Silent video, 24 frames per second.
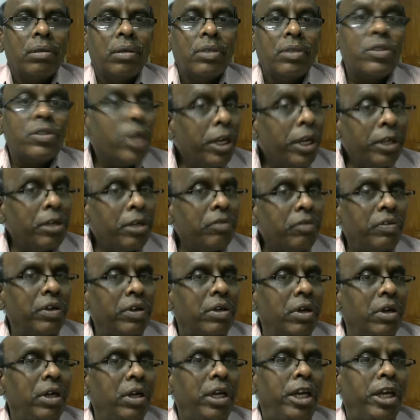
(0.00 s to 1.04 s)

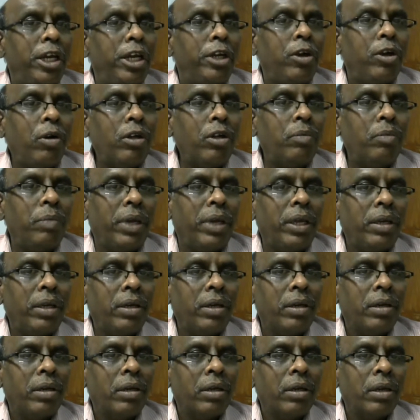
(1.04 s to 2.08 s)
Scientifically, he taught me.
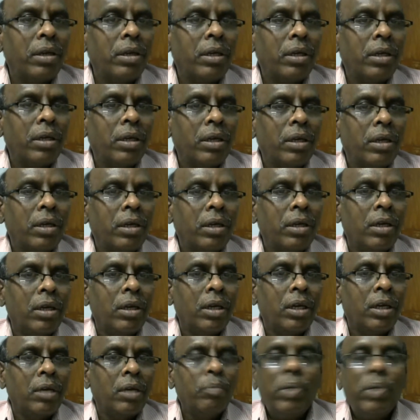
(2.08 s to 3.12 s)

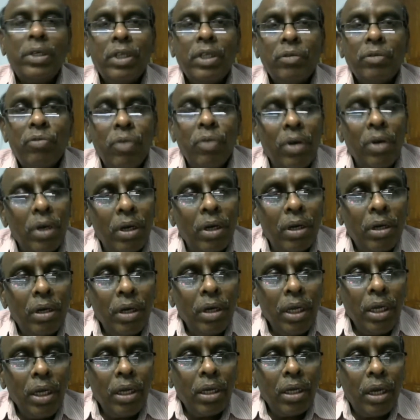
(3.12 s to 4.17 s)
But if
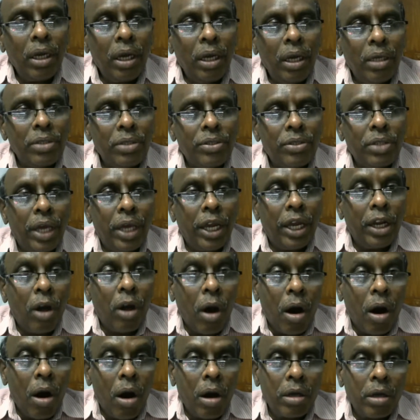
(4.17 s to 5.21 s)
learning is an
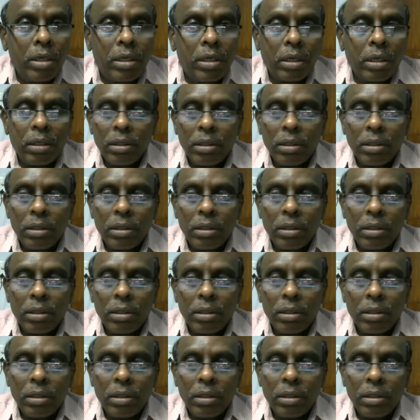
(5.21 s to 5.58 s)
art,